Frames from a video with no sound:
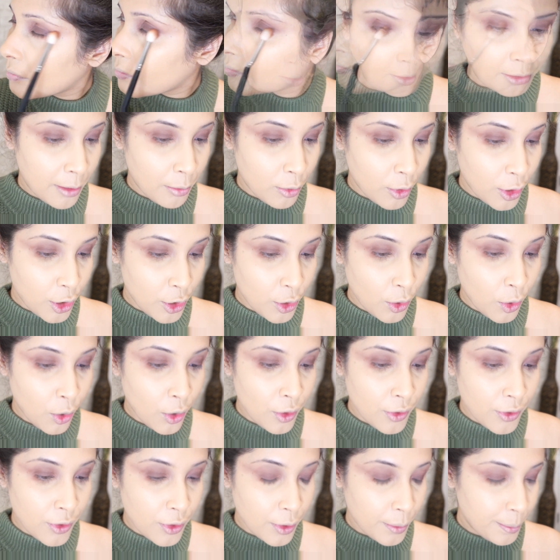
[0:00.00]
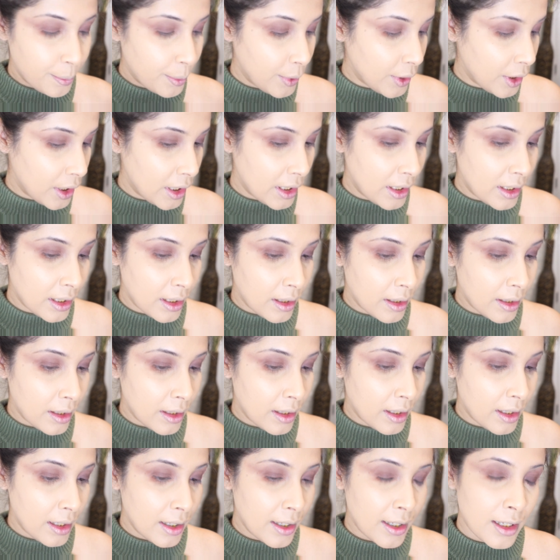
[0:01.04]
I'm going to also put
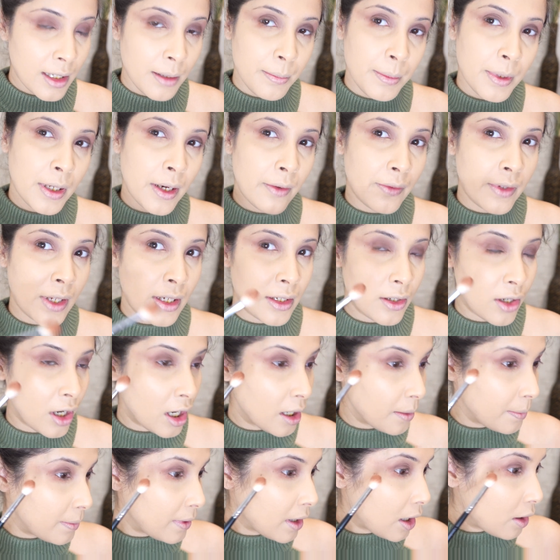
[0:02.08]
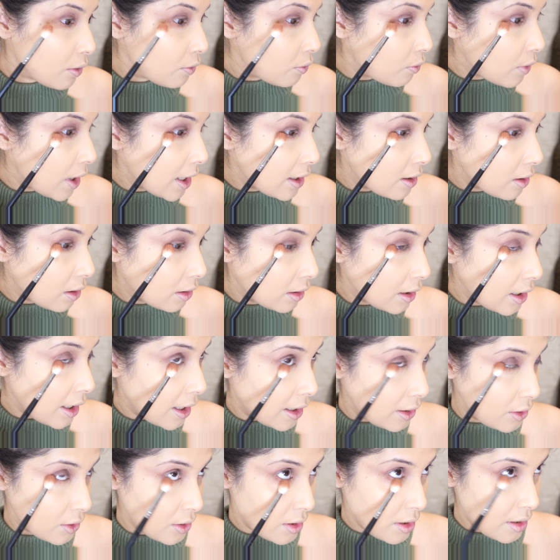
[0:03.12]
a little bit of the dark brown right on the
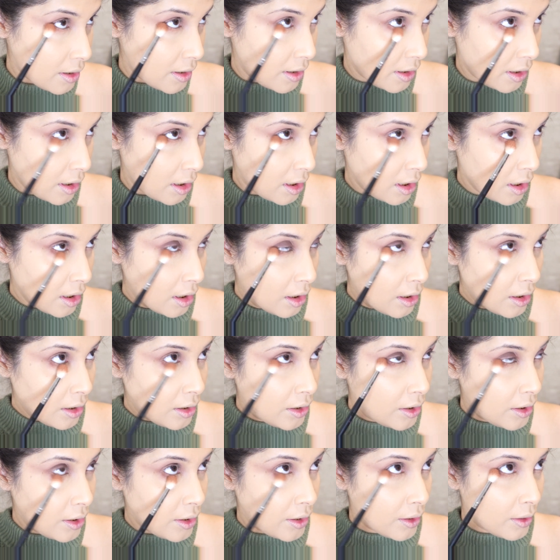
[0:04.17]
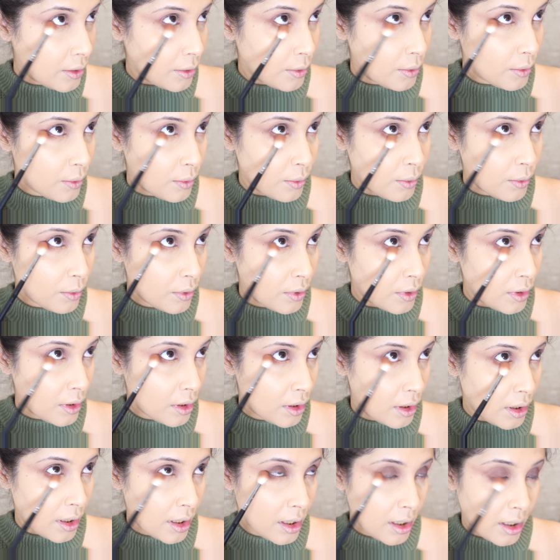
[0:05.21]
edges to
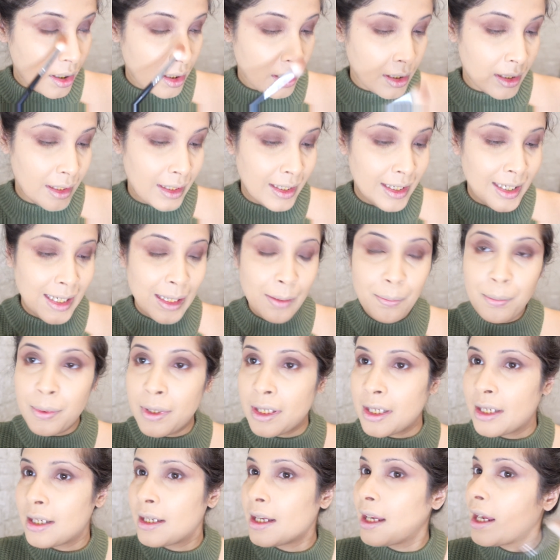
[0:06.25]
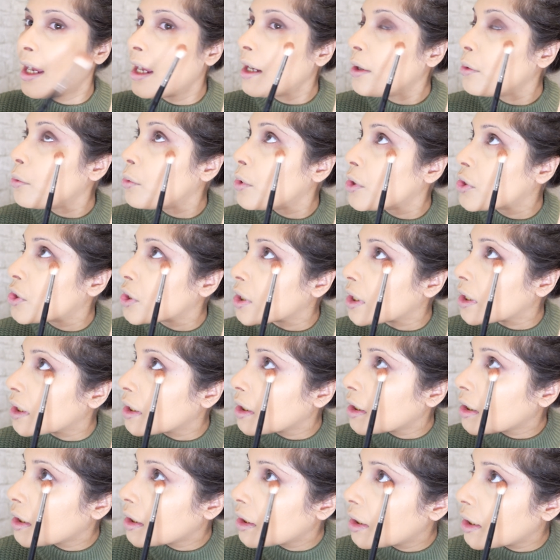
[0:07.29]
deepen and richen
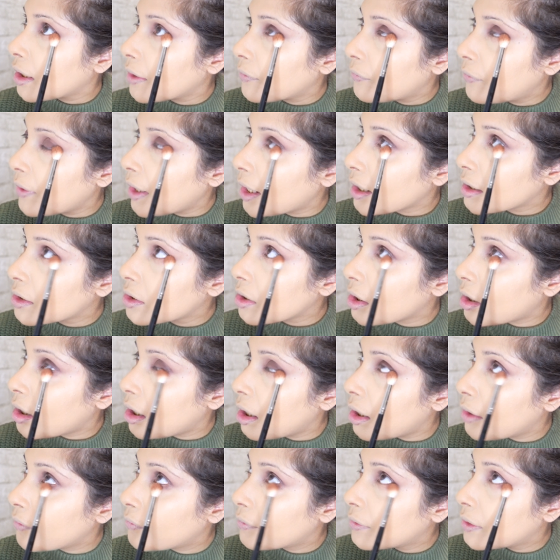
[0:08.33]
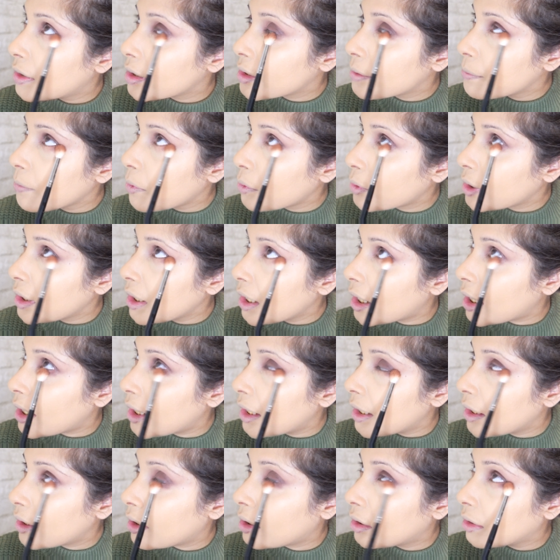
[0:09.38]
the effect of the smoky
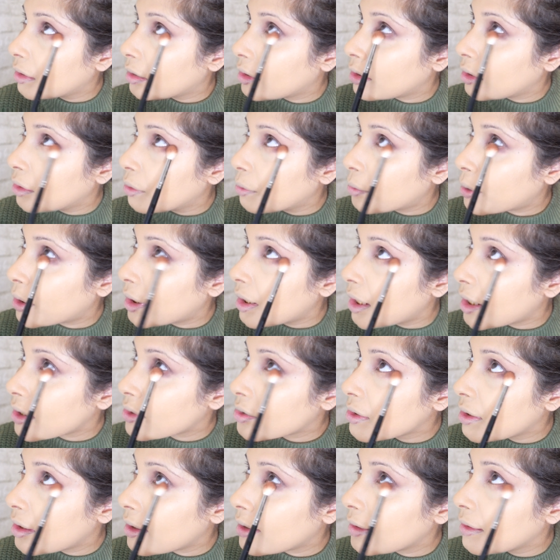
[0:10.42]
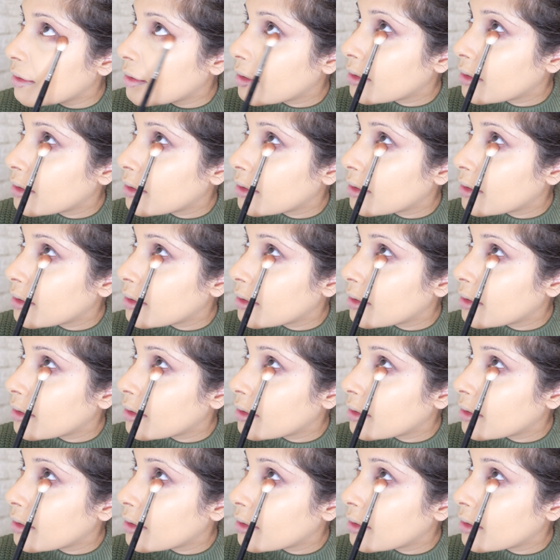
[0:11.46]
eye on the lower lash line.